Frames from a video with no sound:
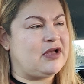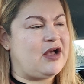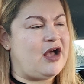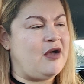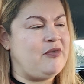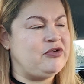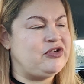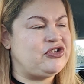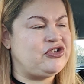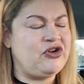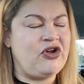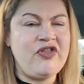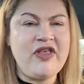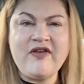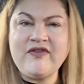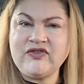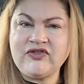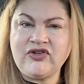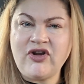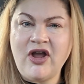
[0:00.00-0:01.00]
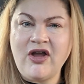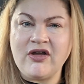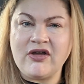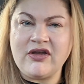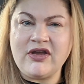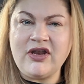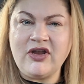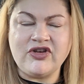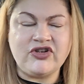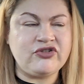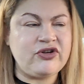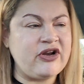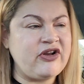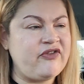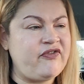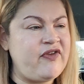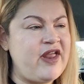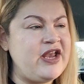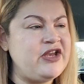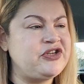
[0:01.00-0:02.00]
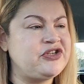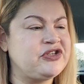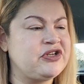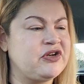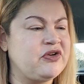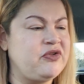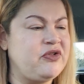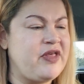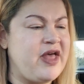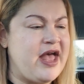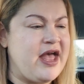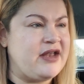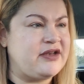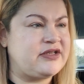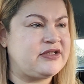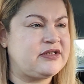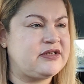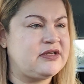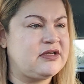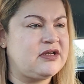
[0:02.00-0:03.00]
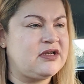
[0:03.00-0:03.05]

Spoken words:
I'm sure they've shrunk, you know, shrinkflation and all that.